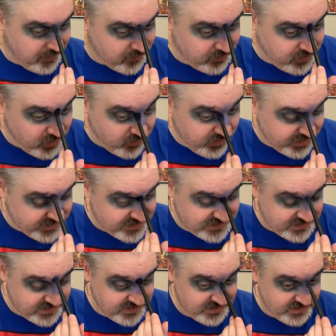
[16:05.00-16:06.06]
you'll
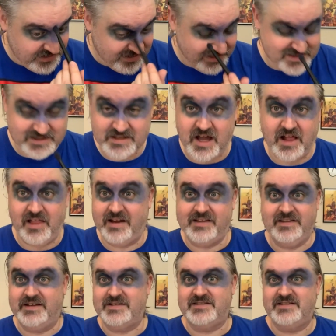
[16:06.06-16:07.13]
notice it's not like
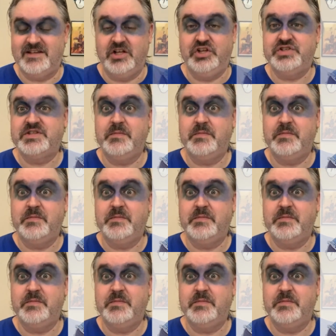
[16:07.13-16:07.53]
this. It looks